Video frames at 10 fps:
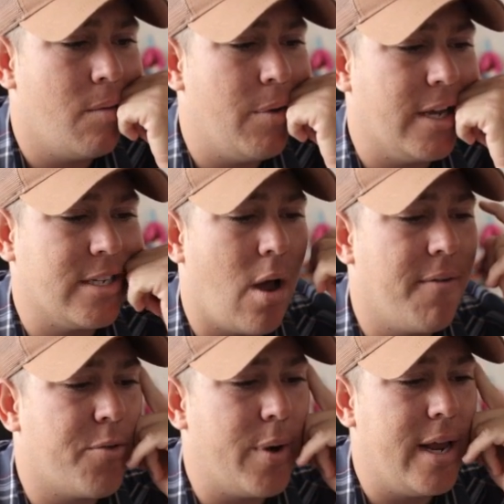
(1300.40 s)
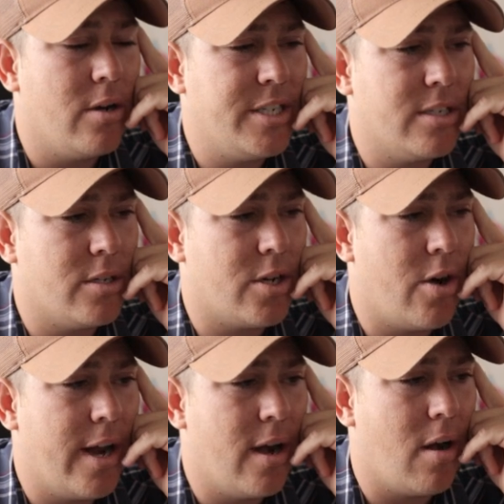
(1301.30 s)
Because I'll have 3 energies on
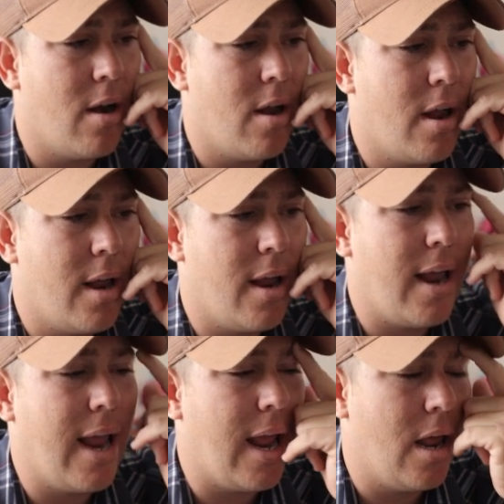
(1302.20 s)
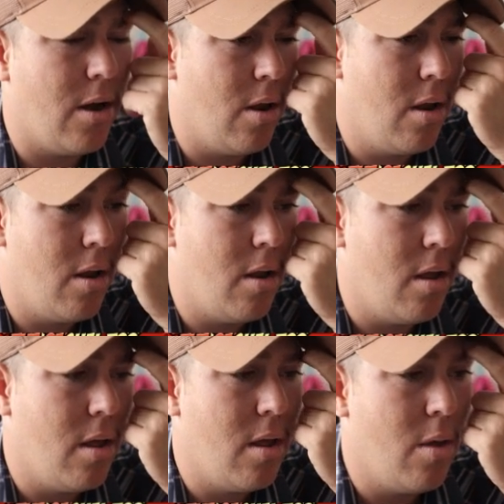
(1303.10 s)
Turtonator and
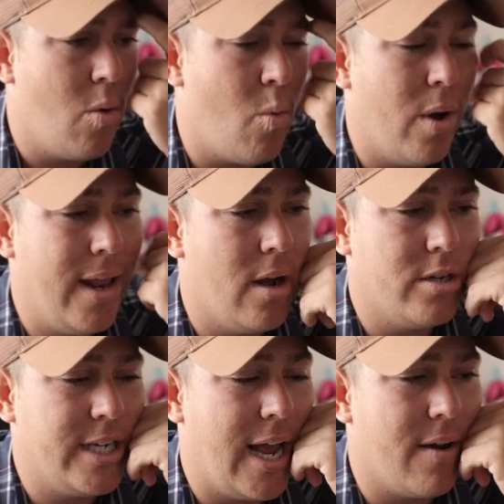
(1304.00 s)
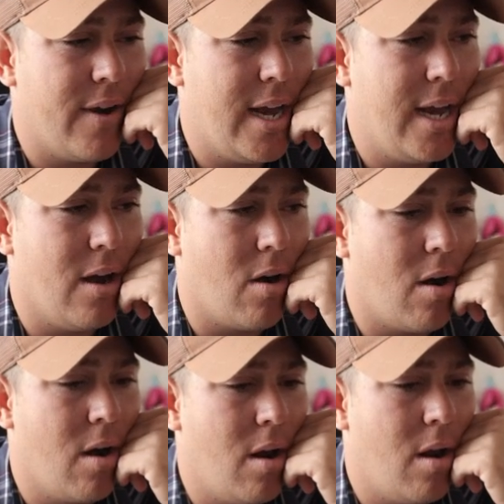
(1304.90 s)
1 energy out of
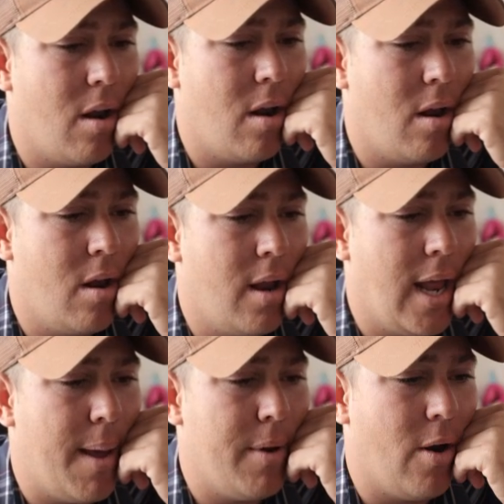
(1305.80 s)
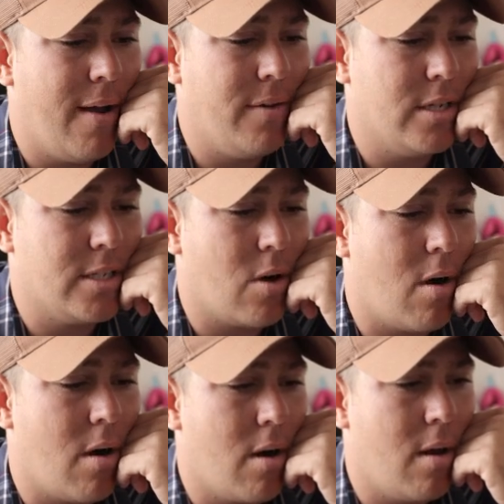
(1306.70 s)
here. How many do I have in
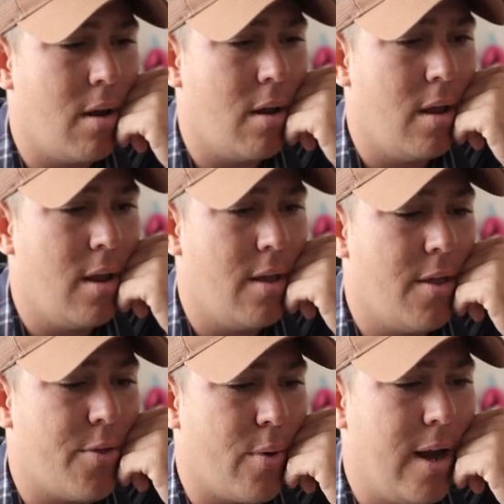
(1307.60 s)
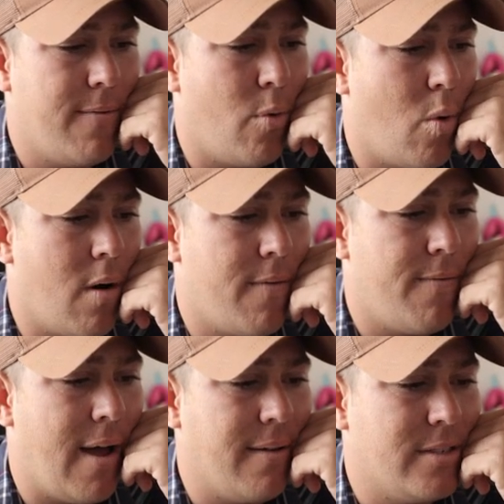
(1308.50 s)
discard? 3, 4,
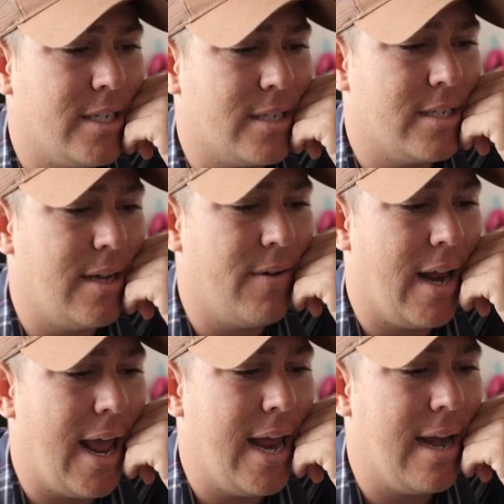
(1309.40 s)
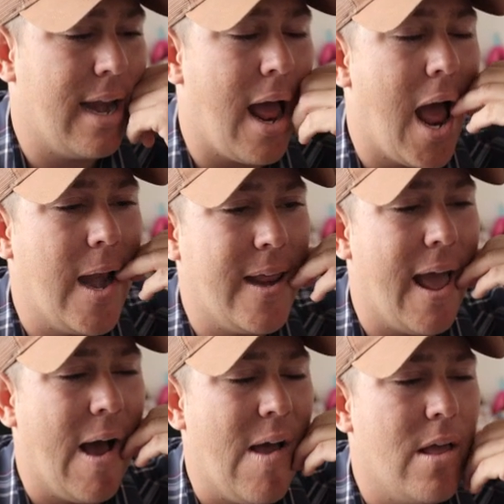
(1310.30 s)
5, 6, 7, 8, 9.
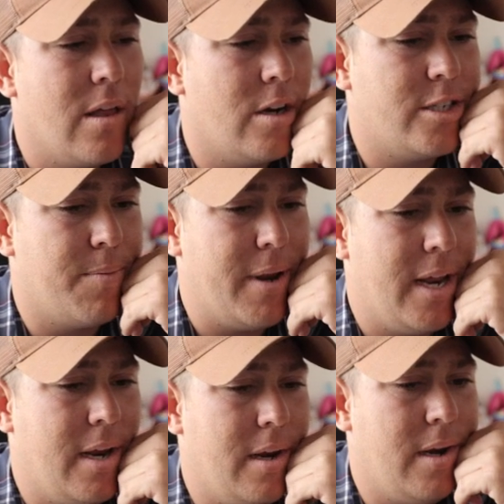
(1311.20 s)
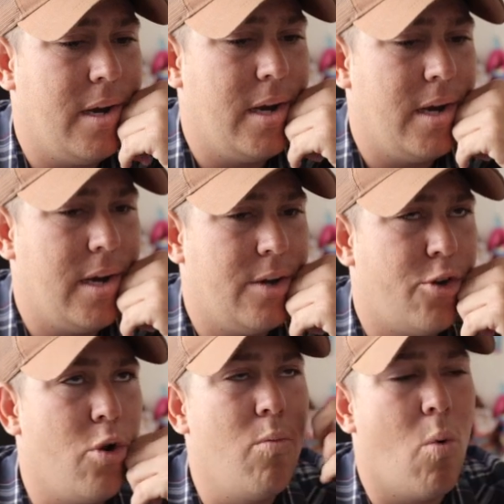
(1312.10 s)
Yeah, there should be
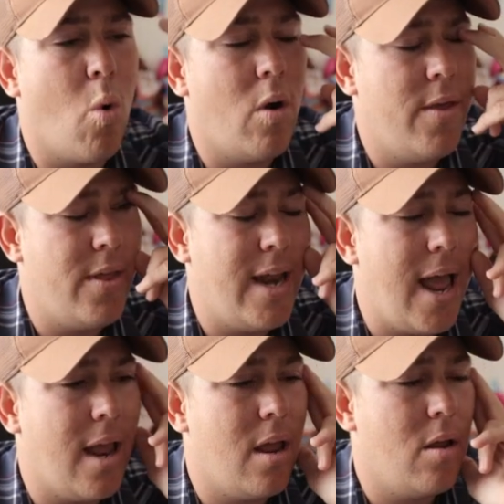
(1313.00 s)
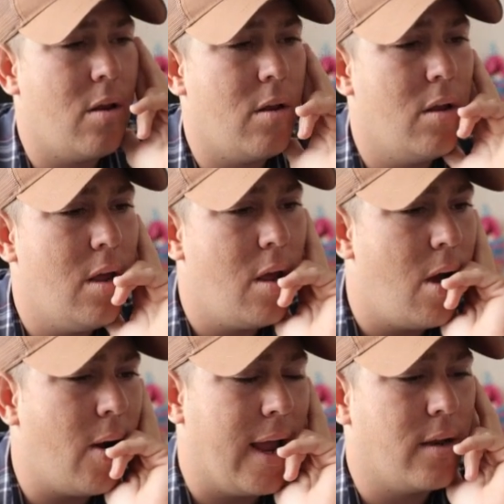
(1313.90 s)
2 more in the deck.
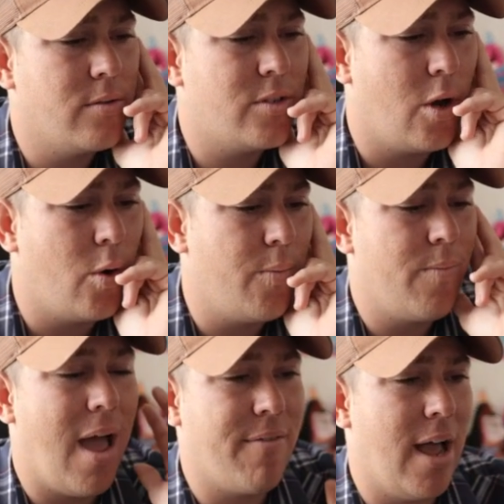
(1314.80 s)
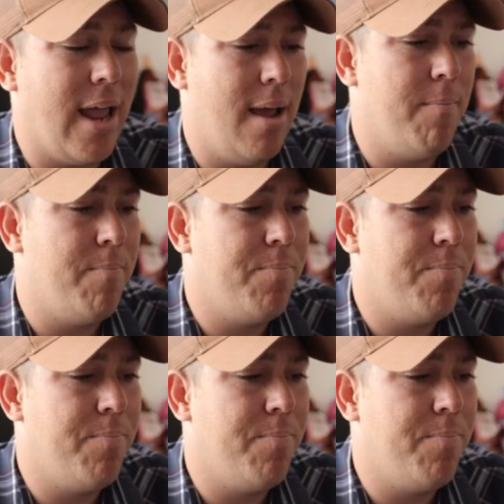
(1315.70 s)
Okay, so I've got game.